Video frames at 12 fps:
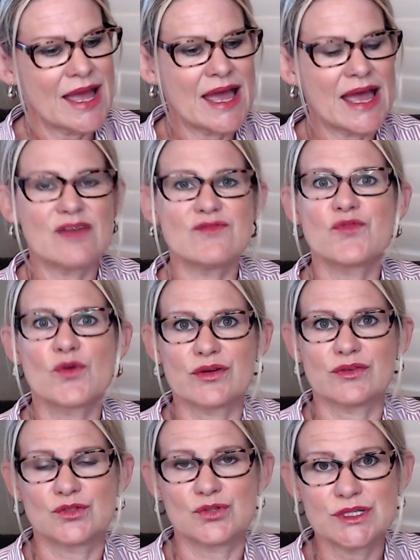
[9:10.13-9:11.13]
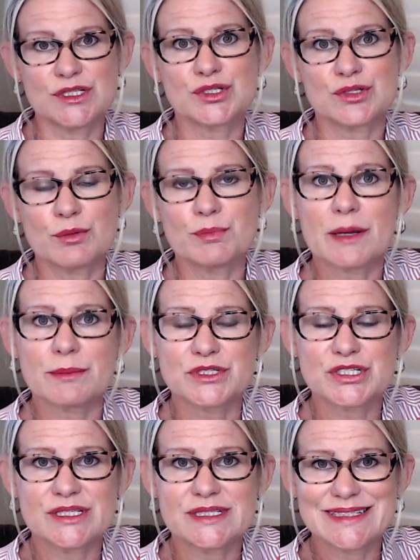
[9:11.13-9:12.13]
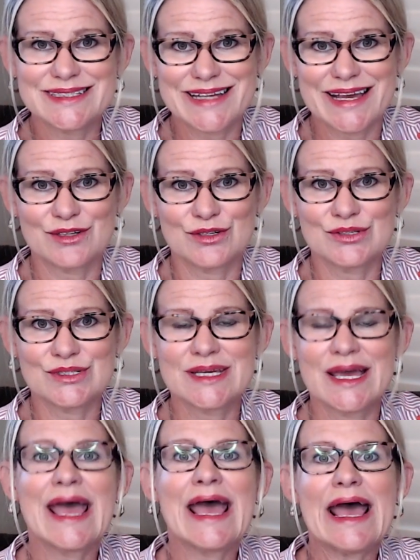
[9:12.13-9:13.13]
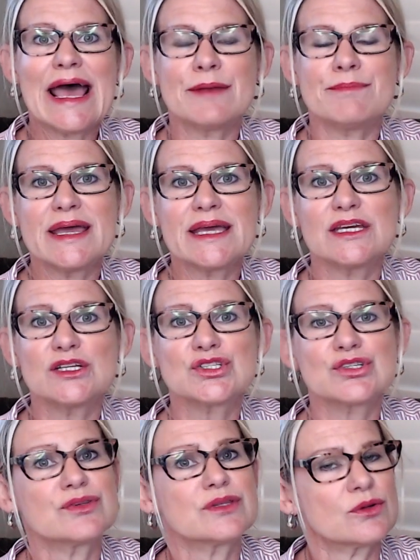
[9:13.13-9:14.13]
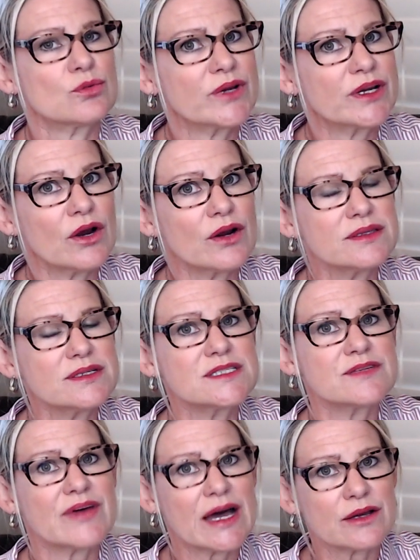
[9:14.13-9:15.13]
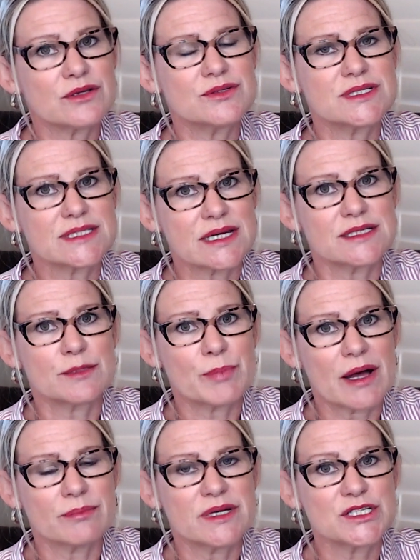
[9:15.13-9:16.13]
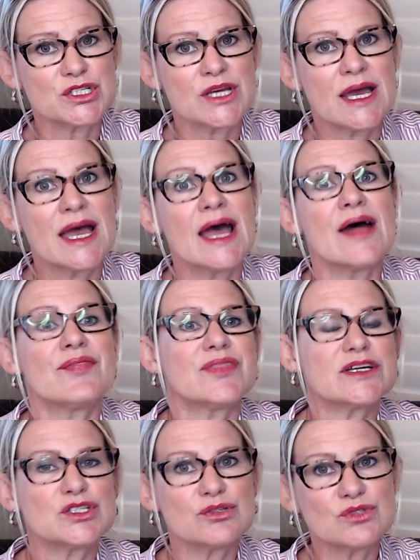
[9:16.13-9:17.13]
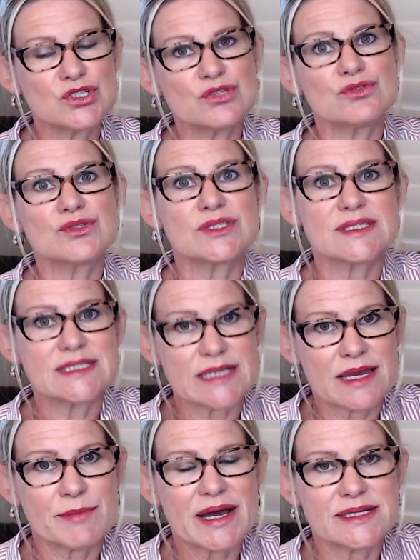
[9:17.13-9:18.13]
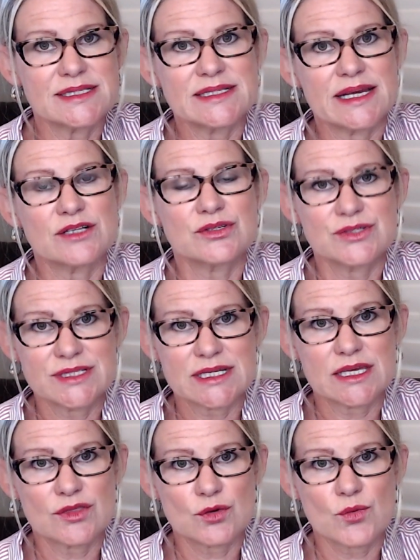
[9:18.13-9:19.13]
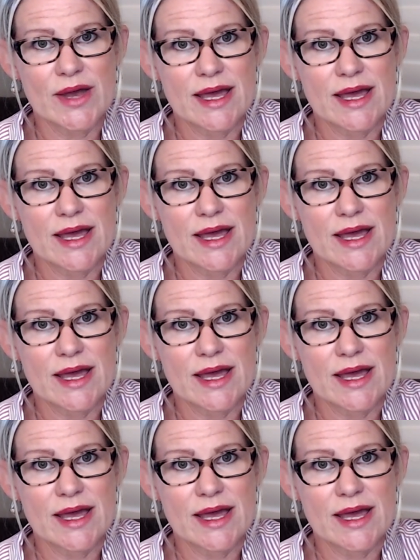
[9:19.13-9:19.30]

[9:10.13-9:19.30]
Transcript: And 4th, traditional publishing standards, and making sure that regardless of how you decide to publish, that you choose the same high standards either way.